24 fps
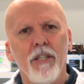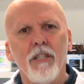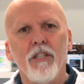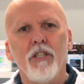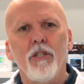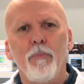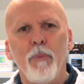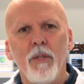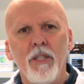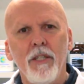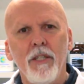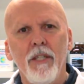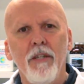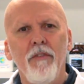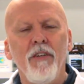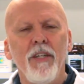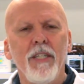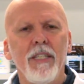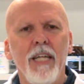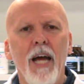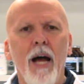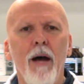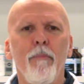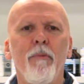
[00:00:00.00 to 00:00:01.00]
a
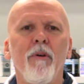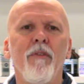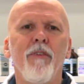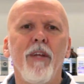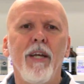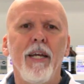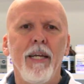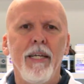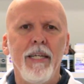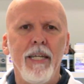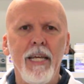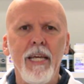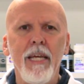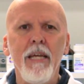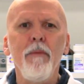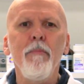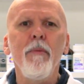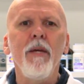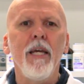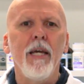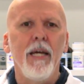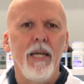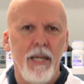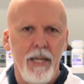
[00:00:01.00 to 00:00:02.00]
specific type of an
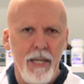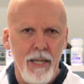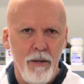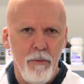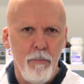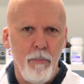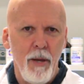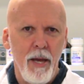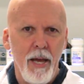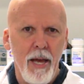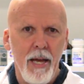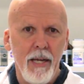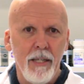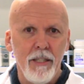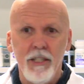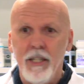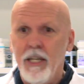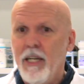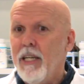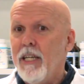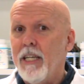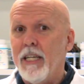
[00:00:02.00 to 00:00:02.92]
anemia in pets.